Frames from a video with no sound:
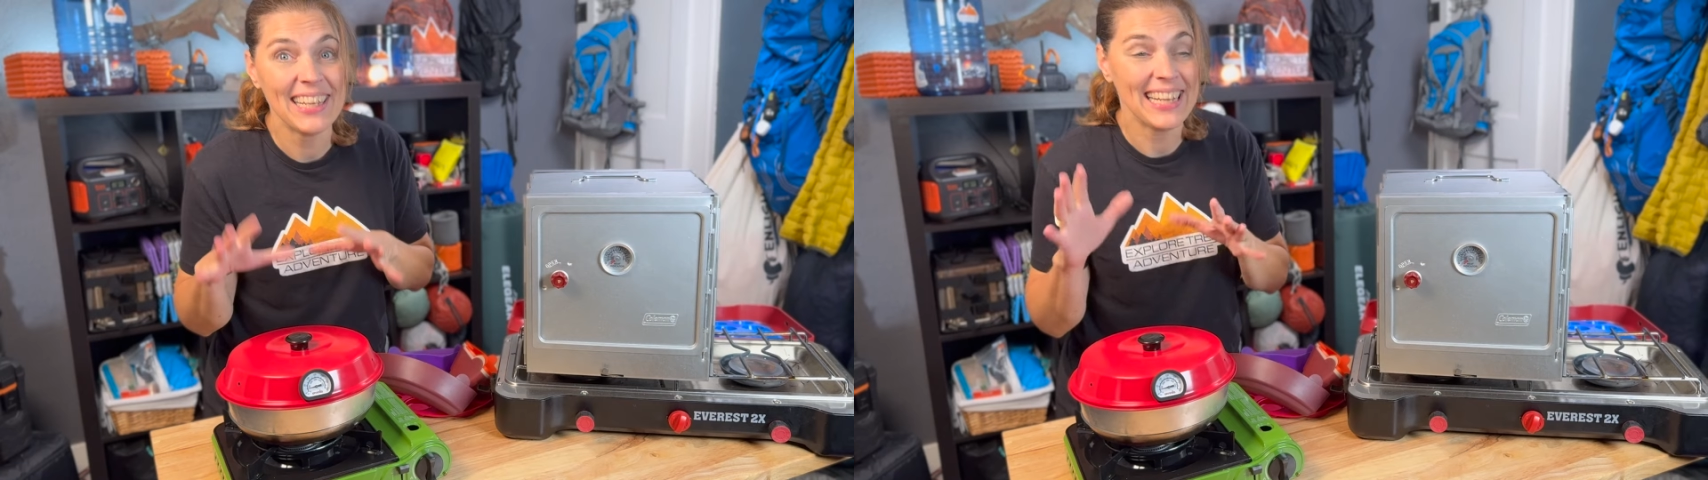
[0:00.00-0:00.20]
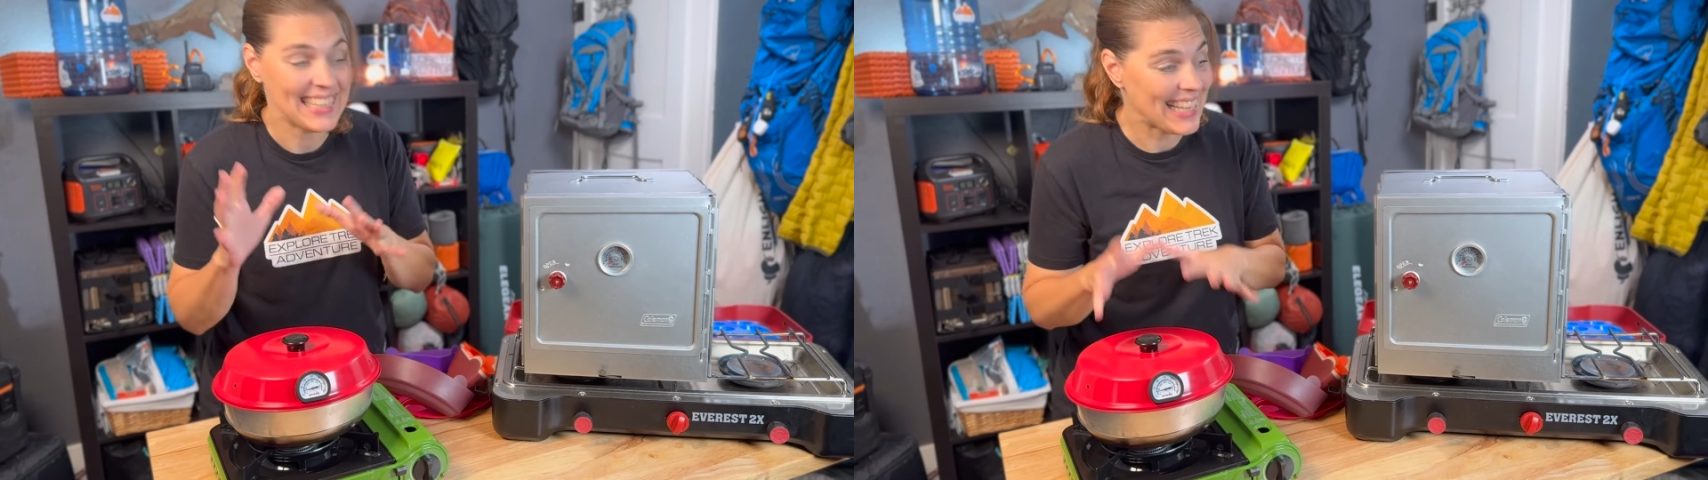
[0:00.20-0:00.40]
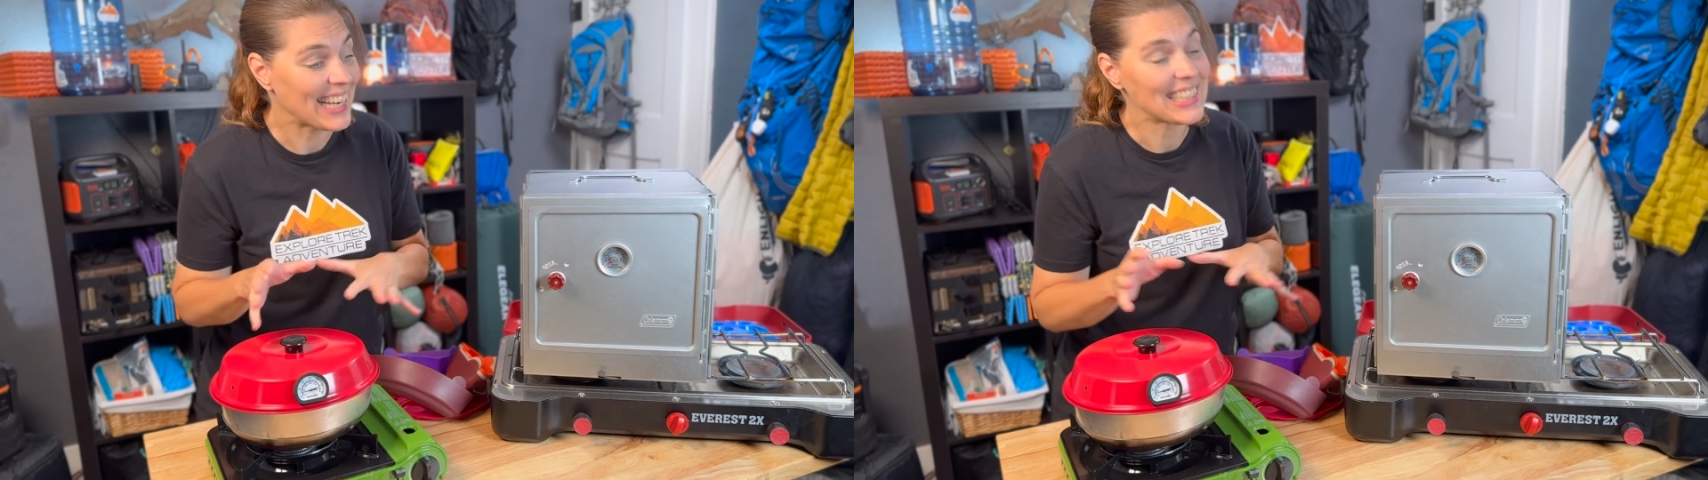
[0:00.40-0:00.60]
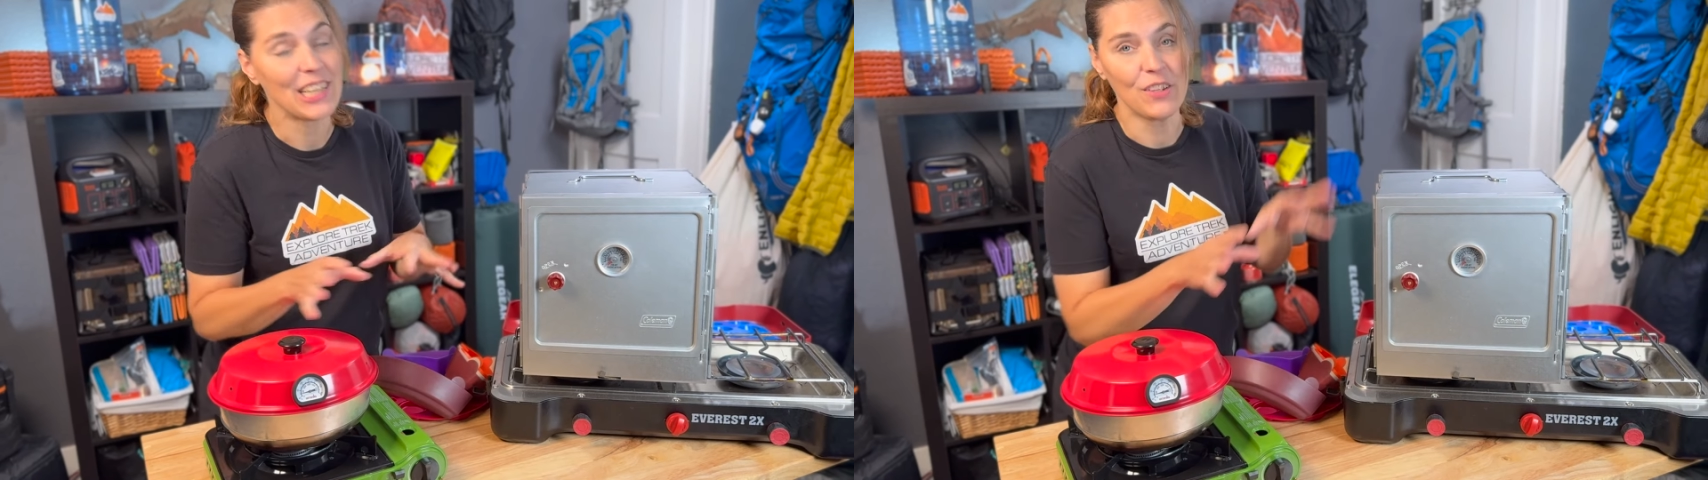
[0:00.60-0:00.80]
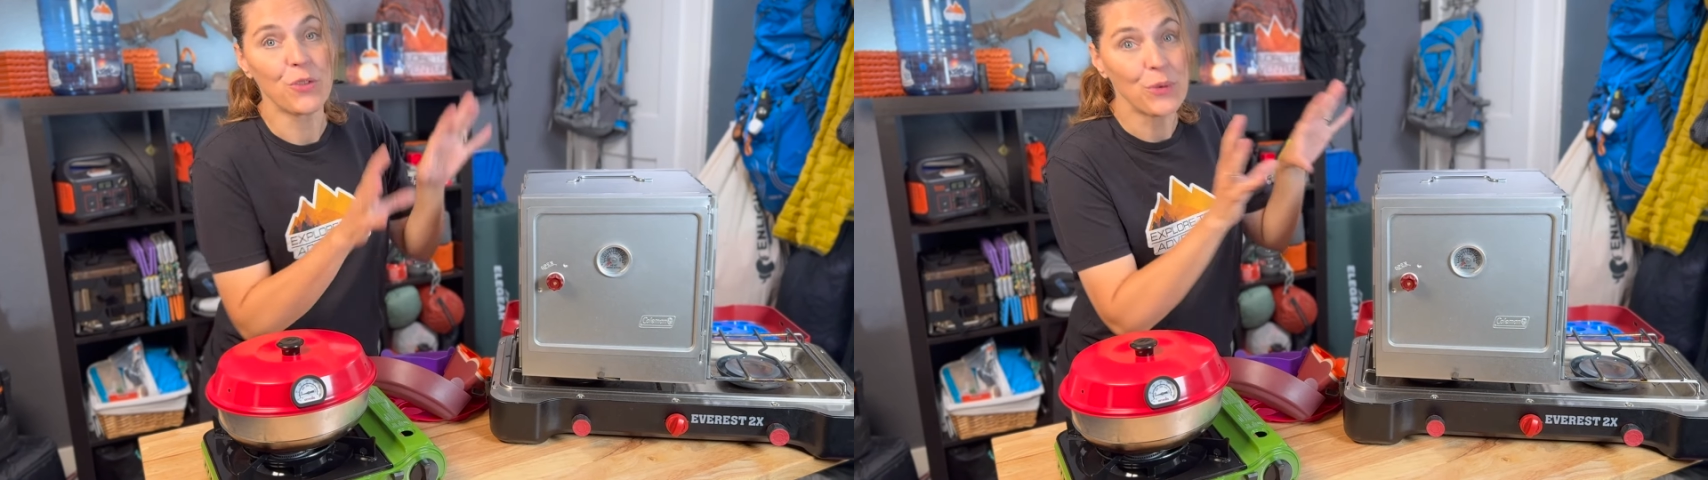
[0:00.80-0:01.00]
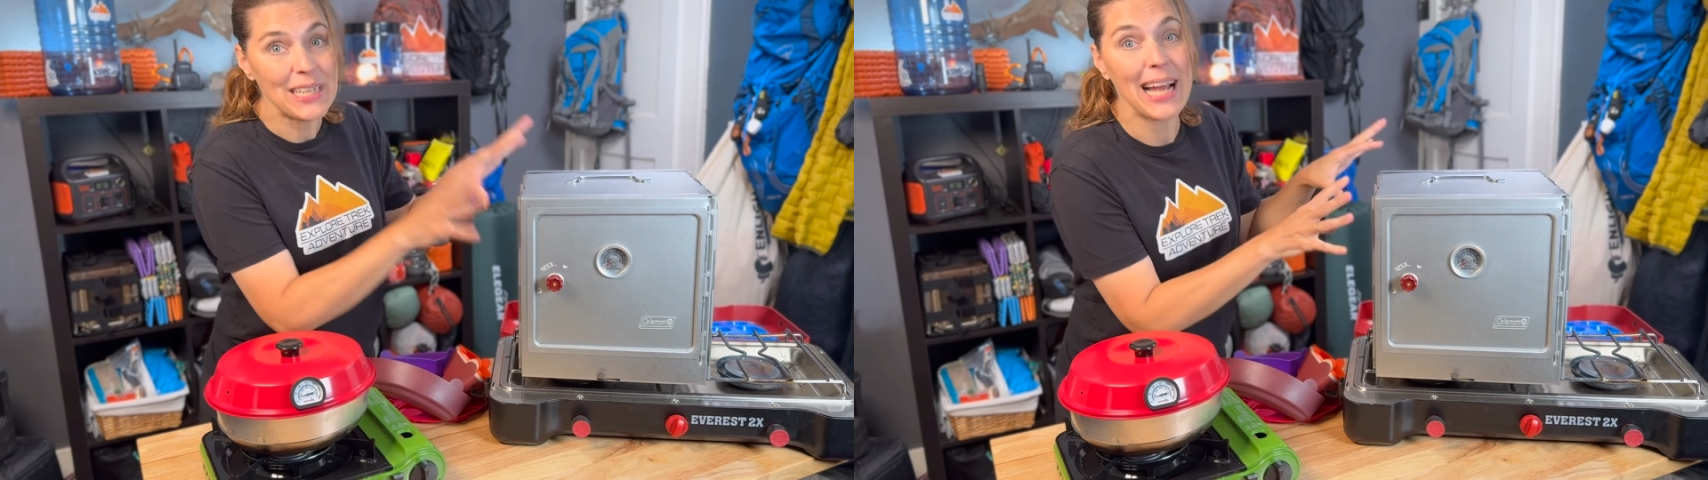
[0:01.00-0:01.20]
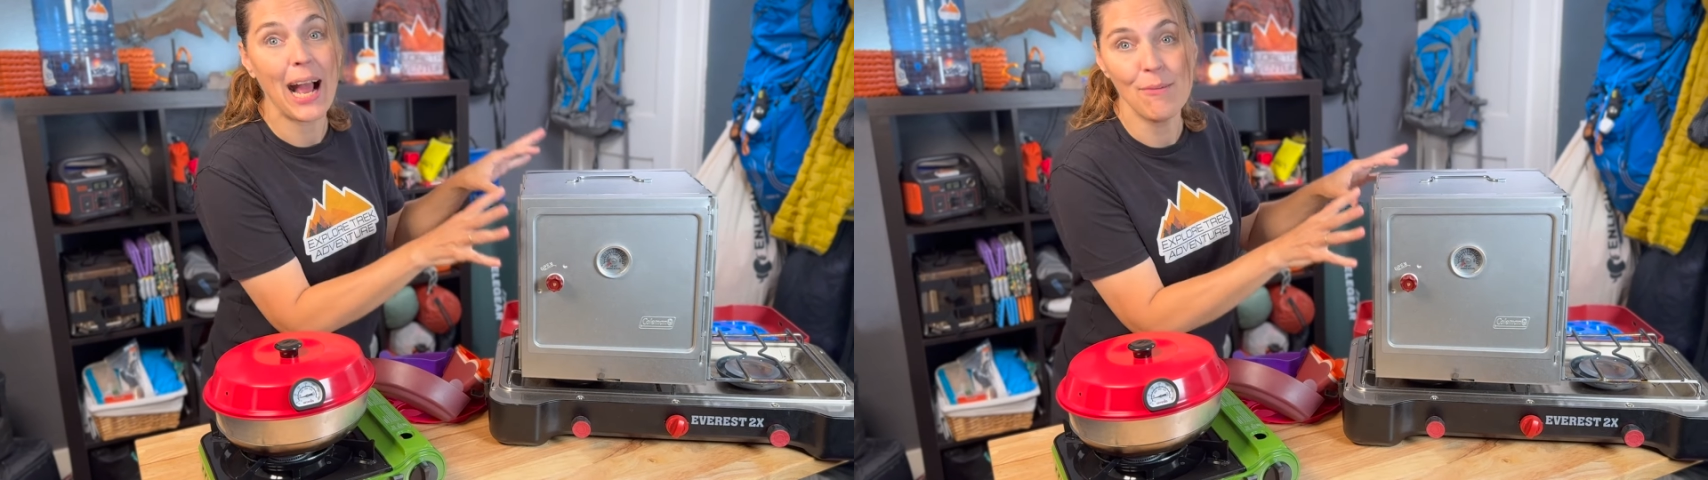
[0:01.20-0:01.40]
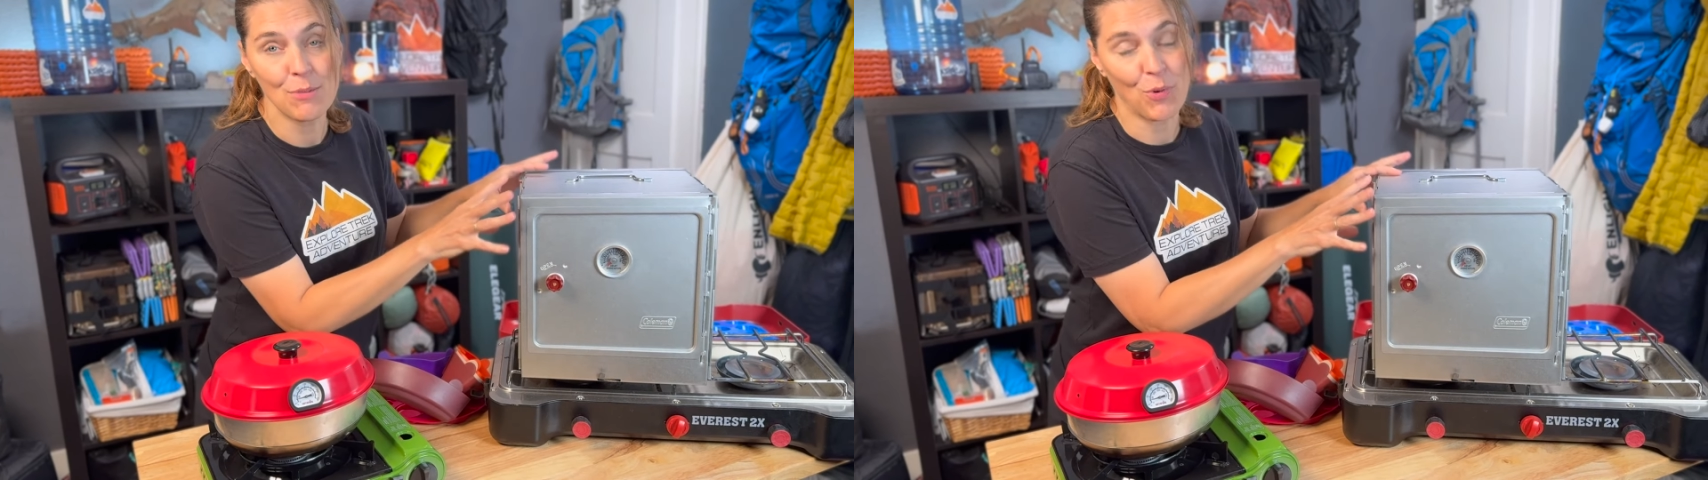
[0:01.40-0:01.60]
is actually 3
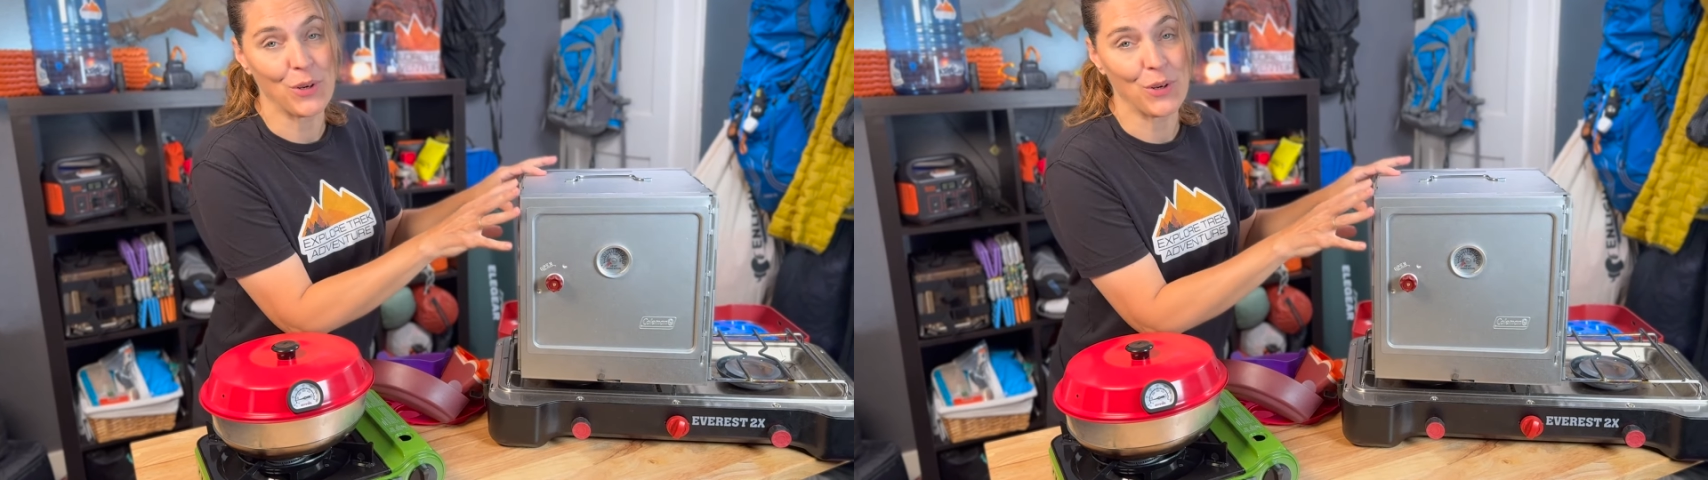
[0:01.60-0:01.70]
times more